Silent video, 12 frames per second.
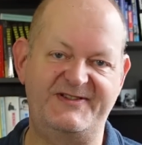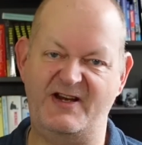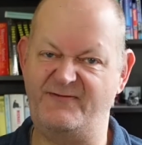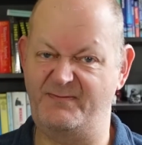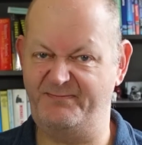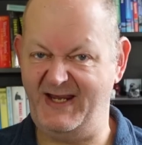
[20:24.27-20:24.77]
so
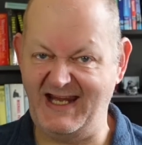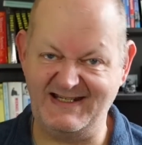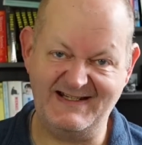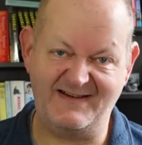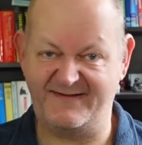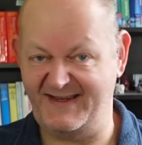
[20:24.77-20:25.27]

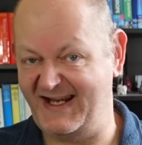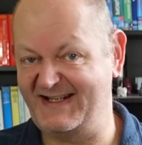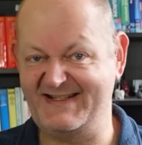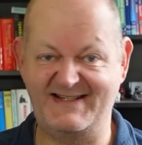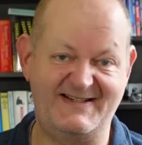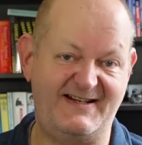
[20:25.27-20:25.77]
repeating
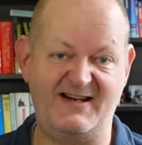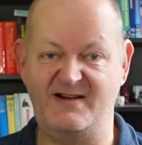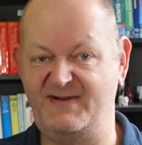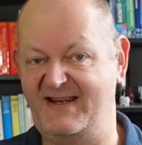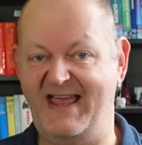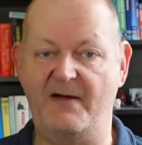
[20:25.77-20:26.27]
things isn't going to
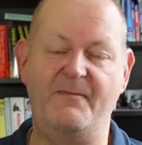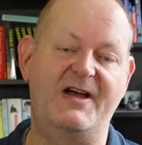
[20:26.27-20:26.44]
be that